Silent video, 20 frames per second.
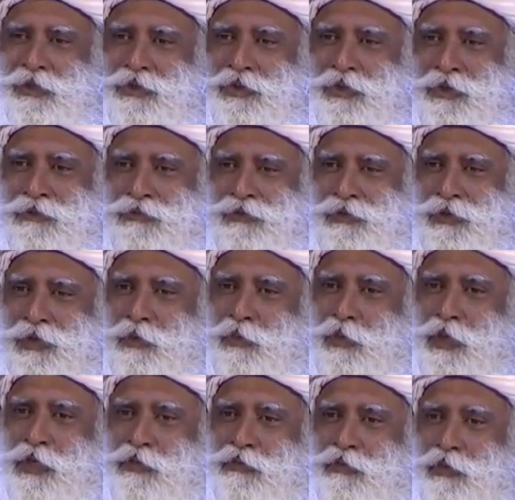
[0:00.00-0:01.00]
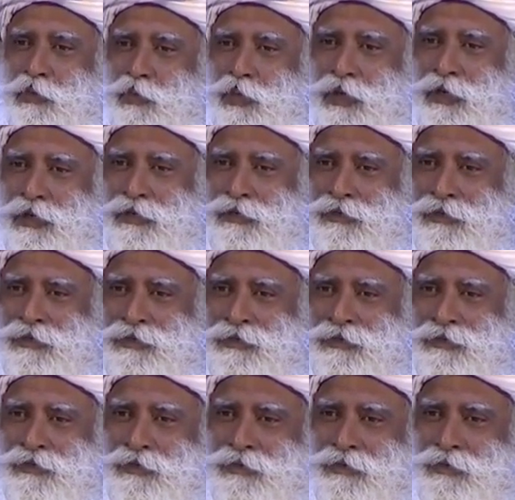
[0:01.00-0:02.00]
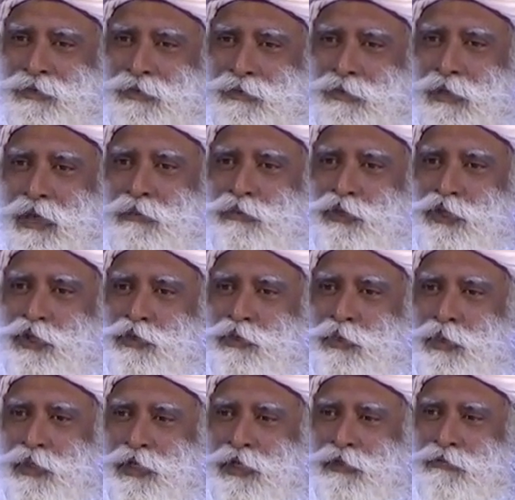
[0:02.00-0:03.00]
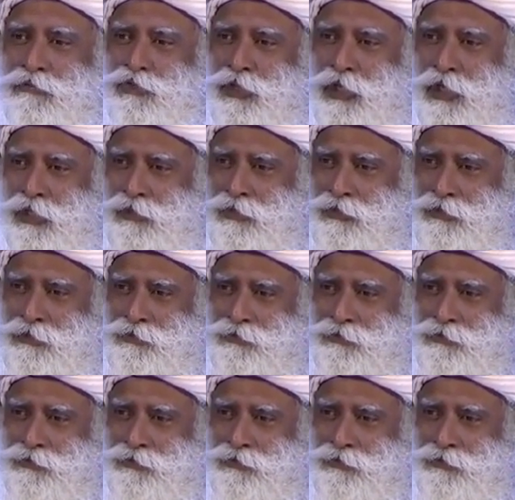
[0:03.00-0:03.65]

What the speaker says: joyful and wonderful world, so I'm just working for that.